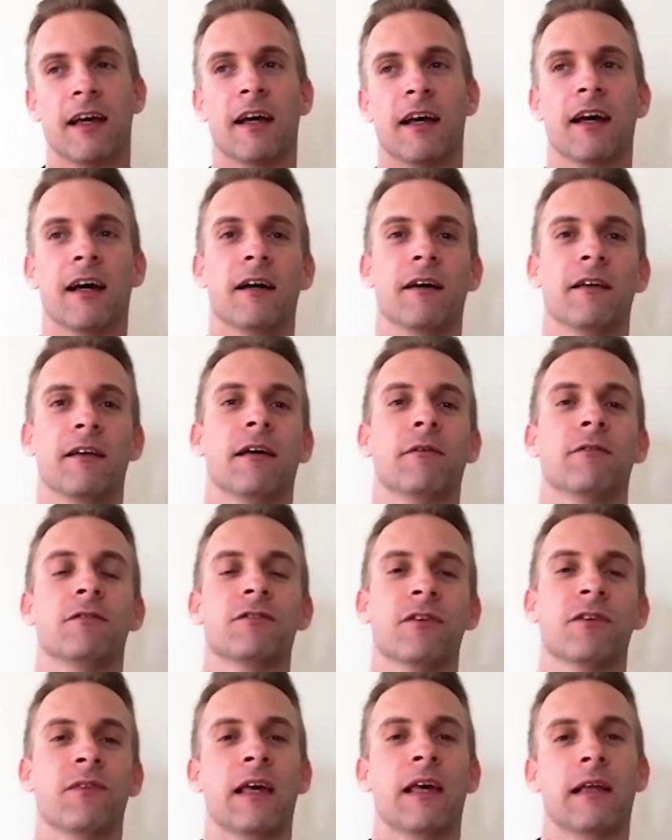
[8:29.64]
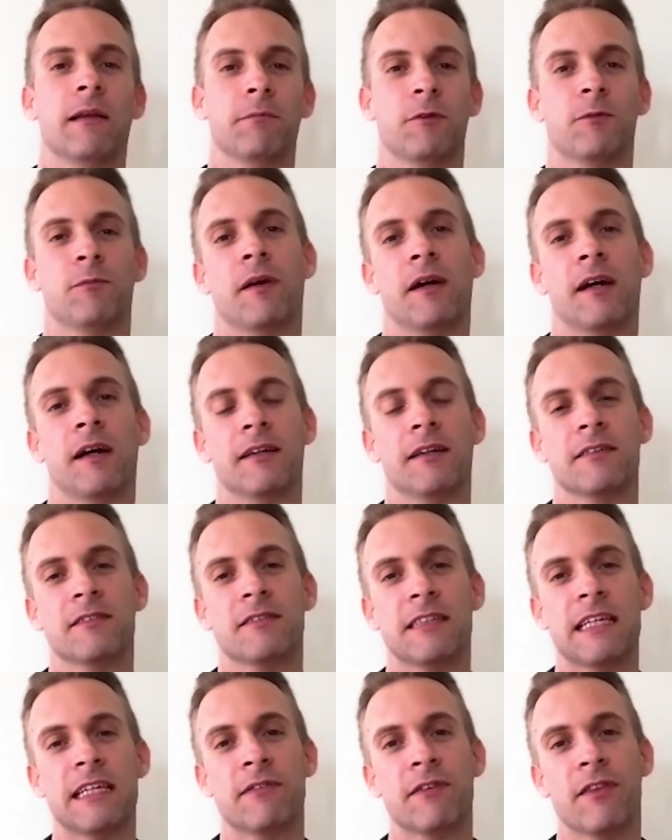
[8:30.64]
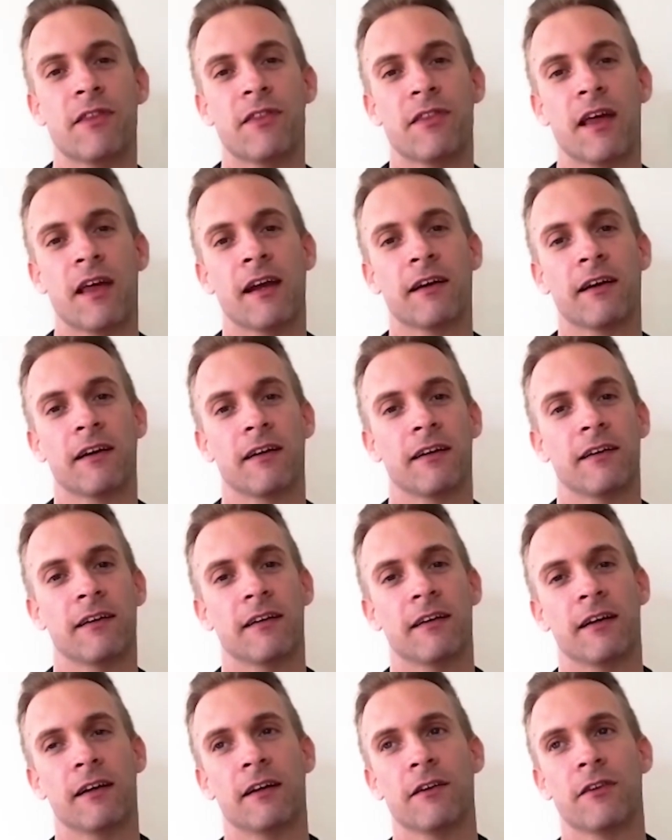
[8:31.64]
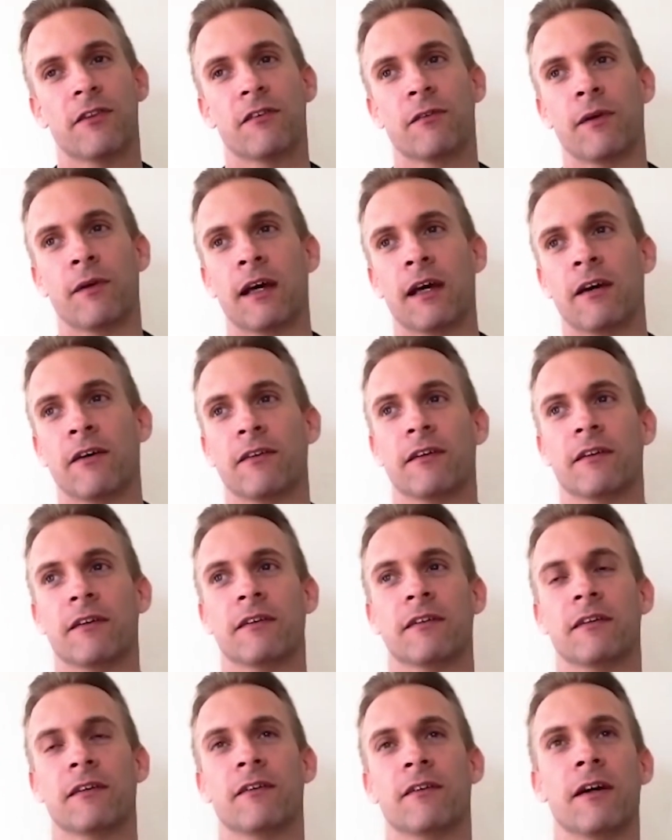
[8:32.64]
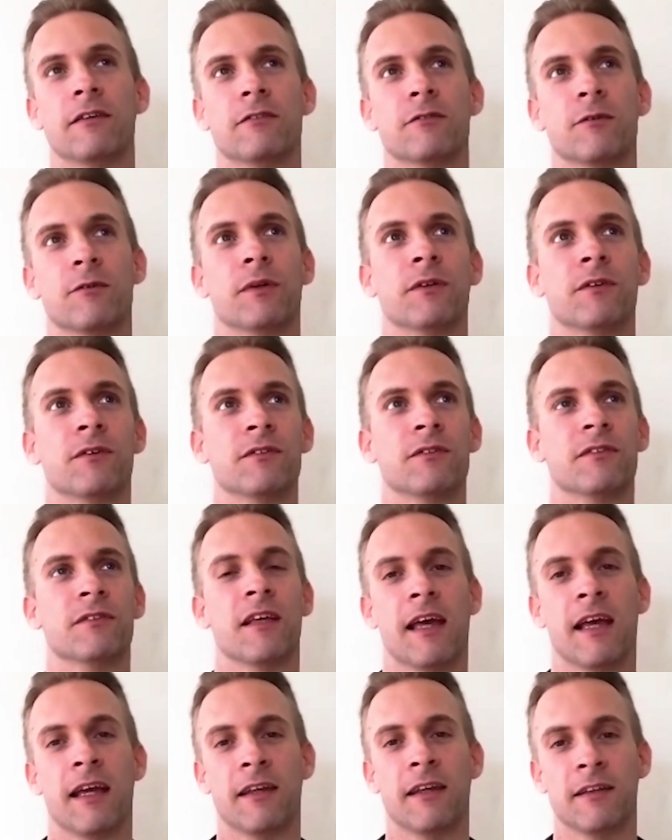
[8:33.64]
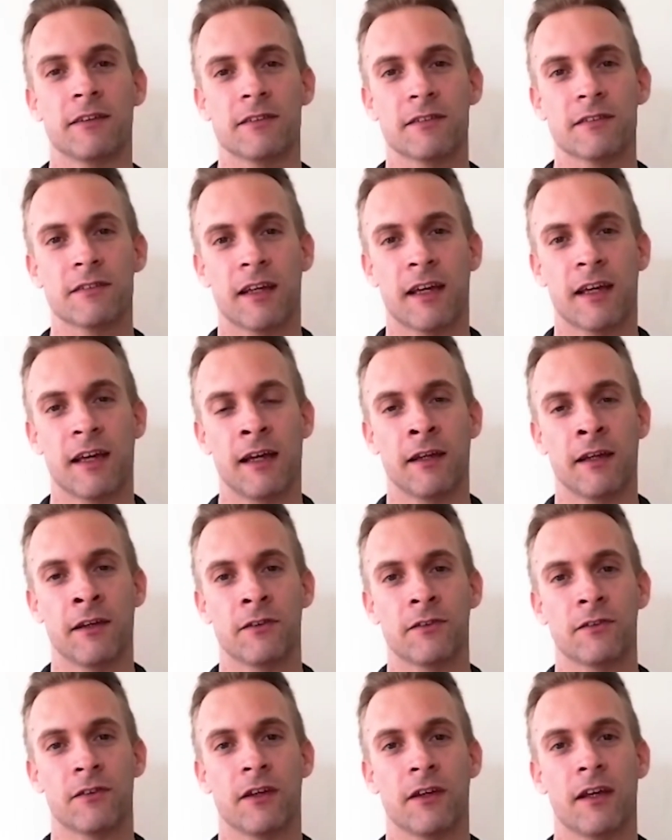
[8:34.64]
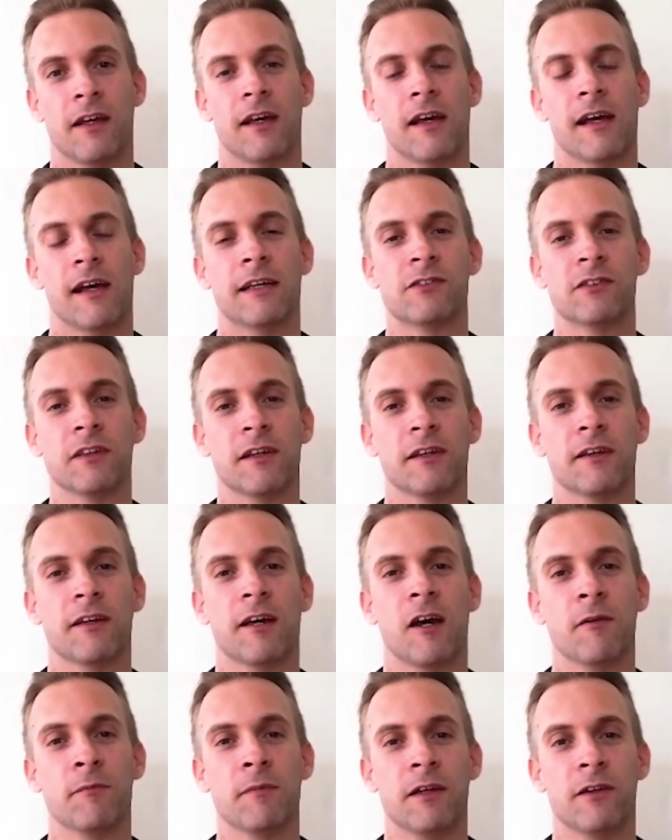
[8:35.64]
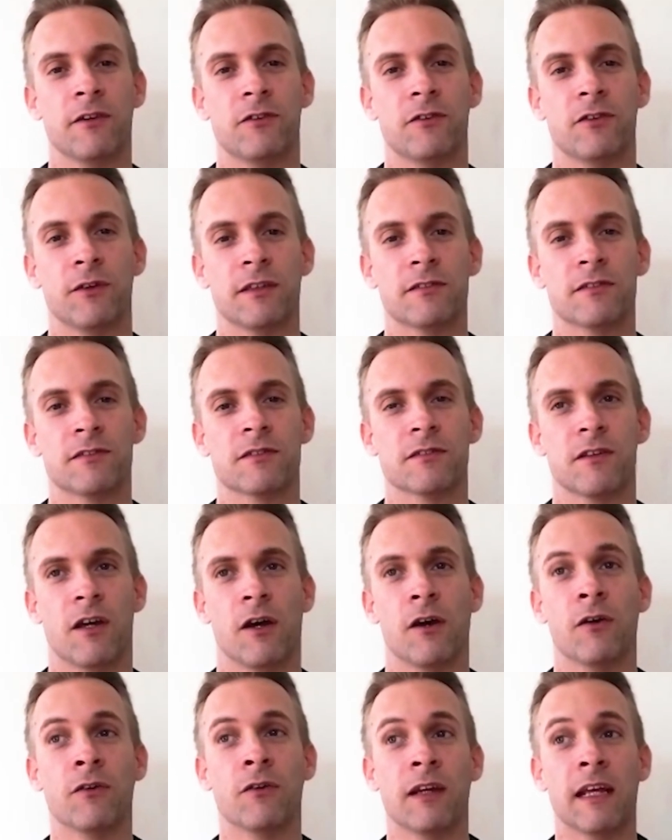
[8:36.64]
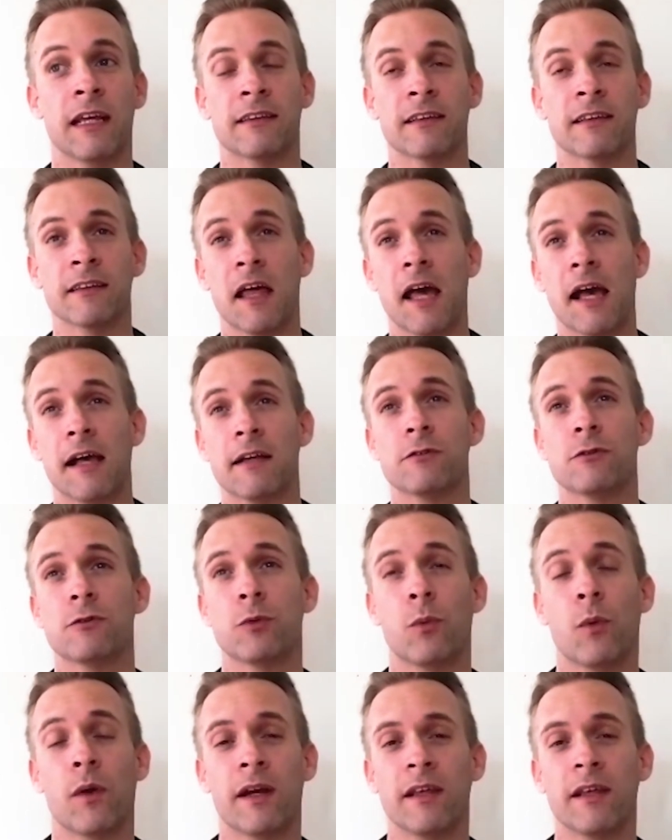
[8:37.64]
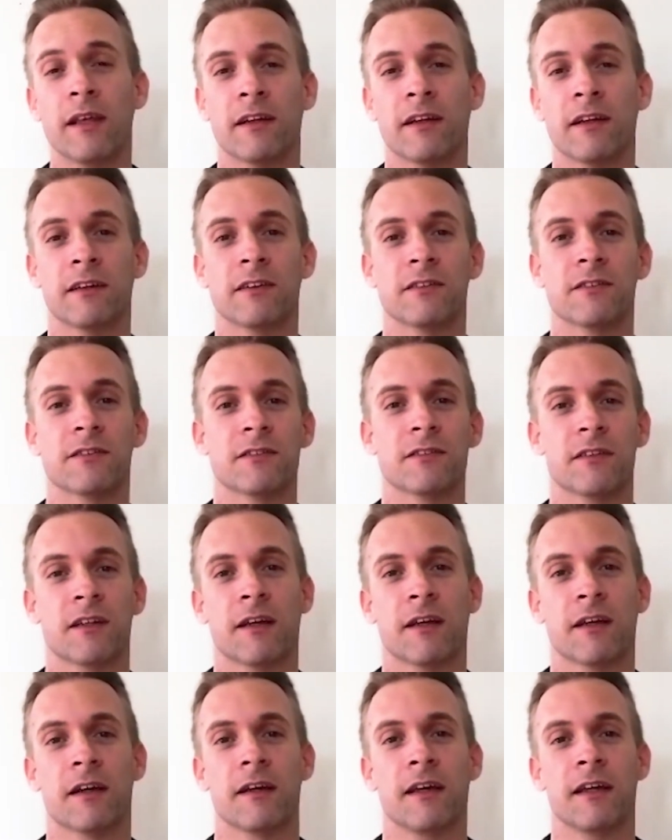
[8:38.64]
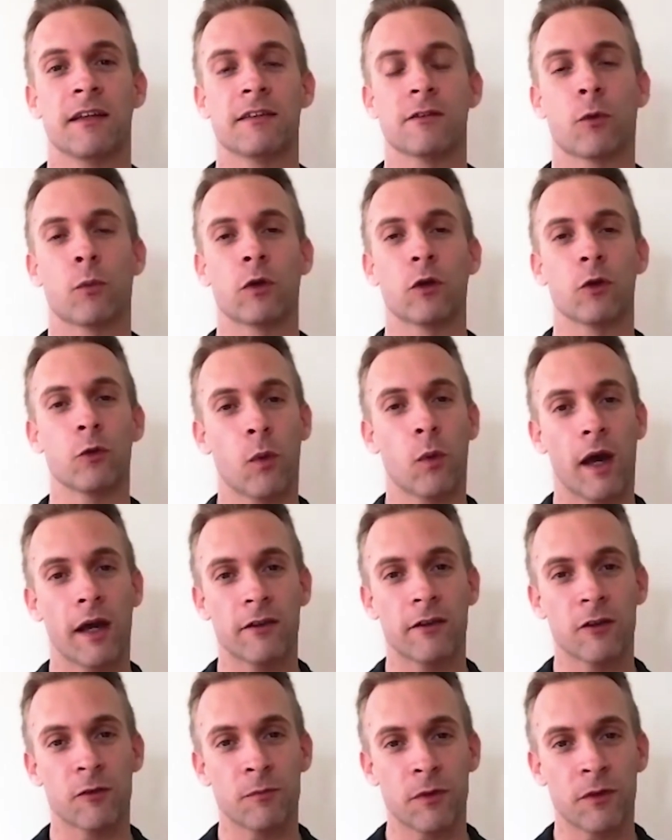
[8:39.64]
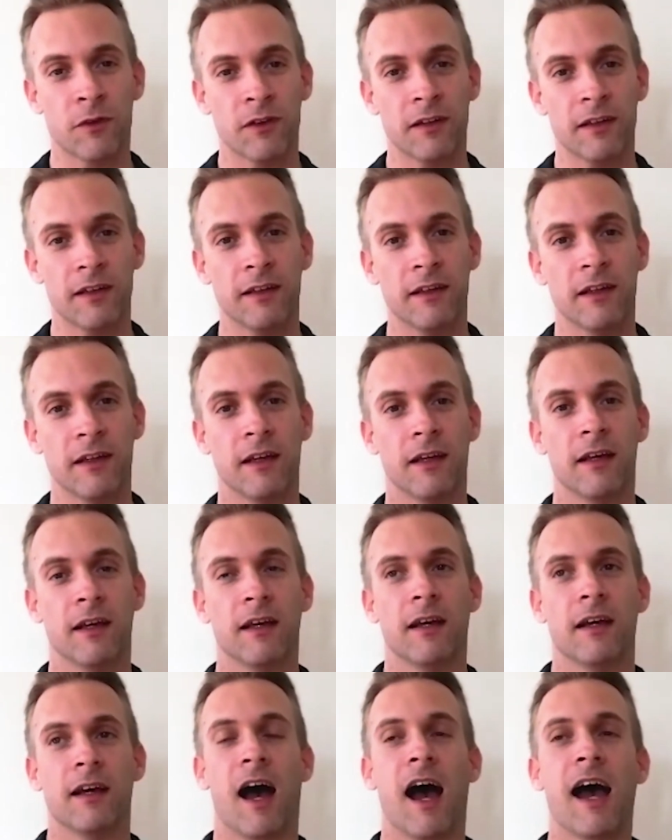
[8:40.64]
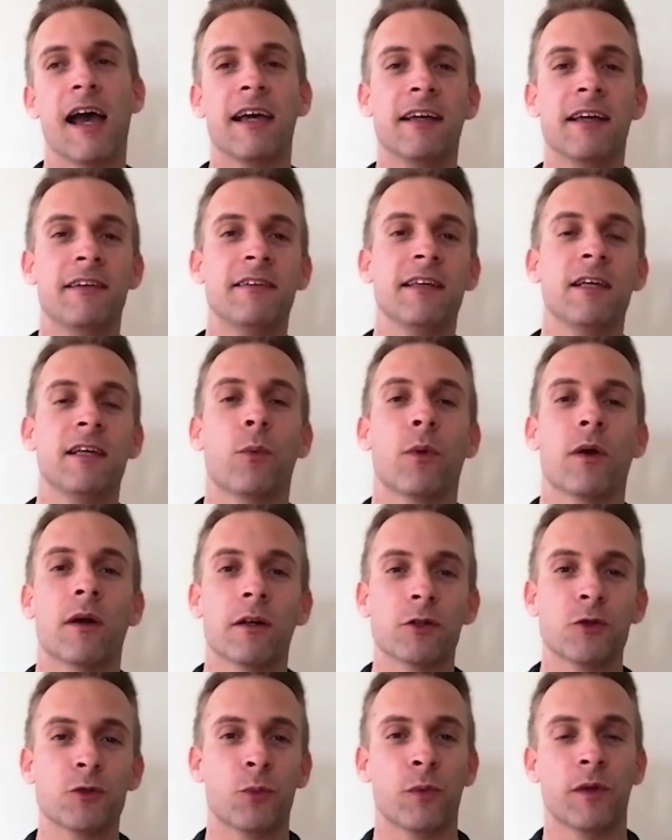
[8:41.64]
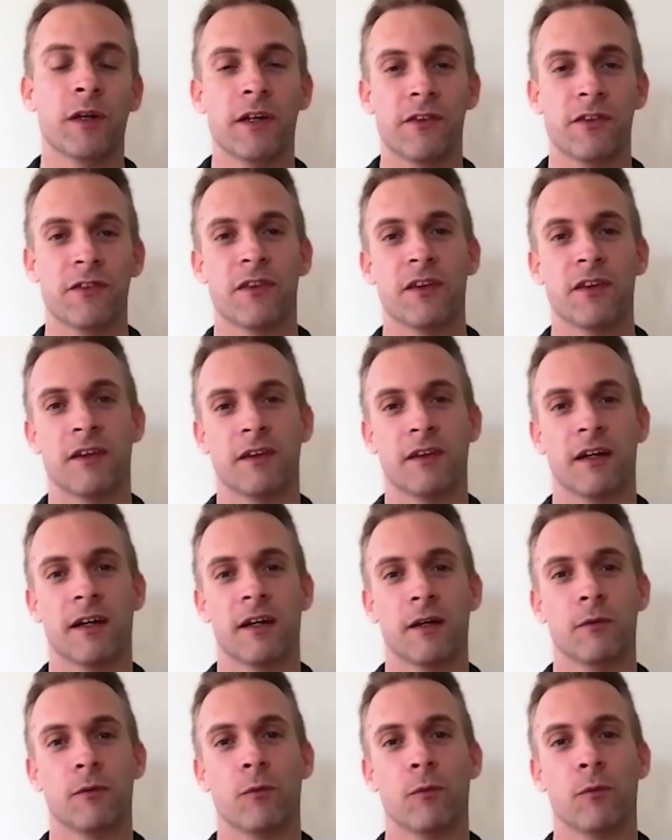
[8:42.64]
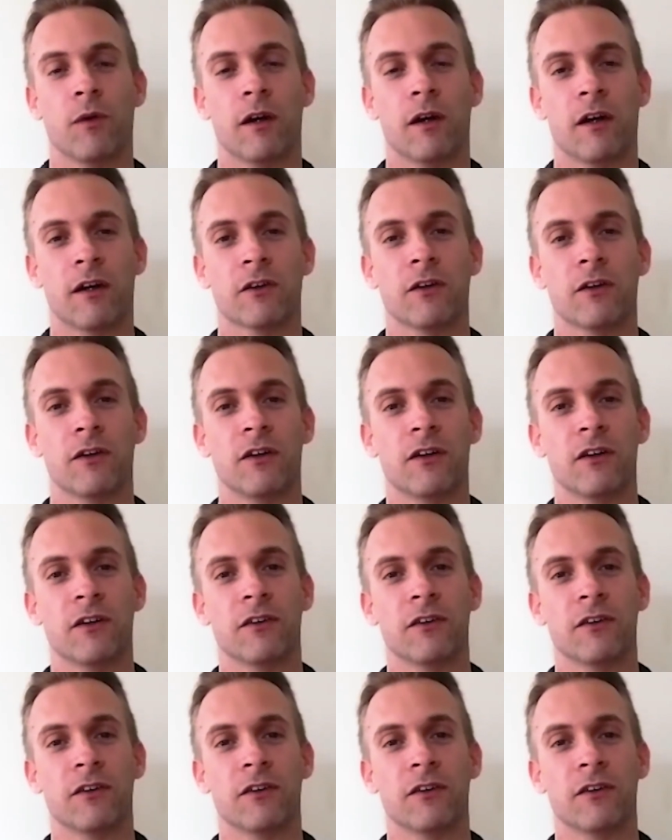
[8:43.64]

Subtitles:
that was developed by Stephen Thayer throughout, I suppose, the 80s, and has really come into its own in the last 20 years. It's a worldwide community. IET works with what are called